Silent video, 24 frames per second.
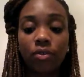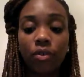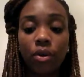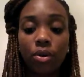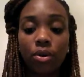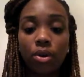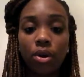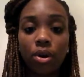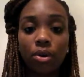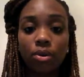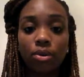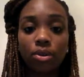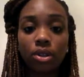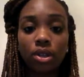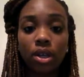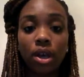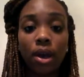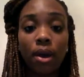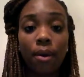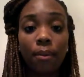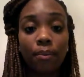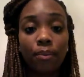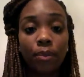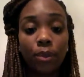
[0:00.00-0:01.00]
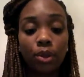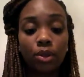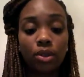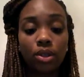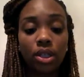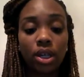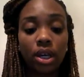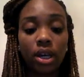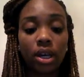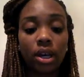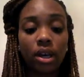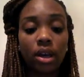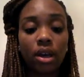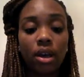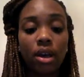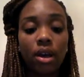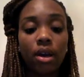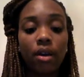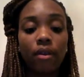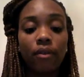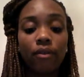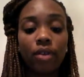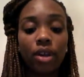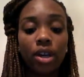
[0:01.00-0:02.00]
photos, music,
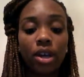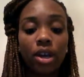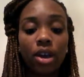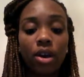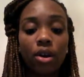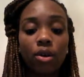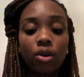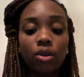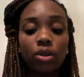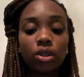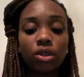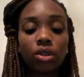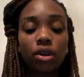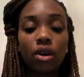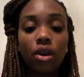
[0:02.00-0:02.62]
videos,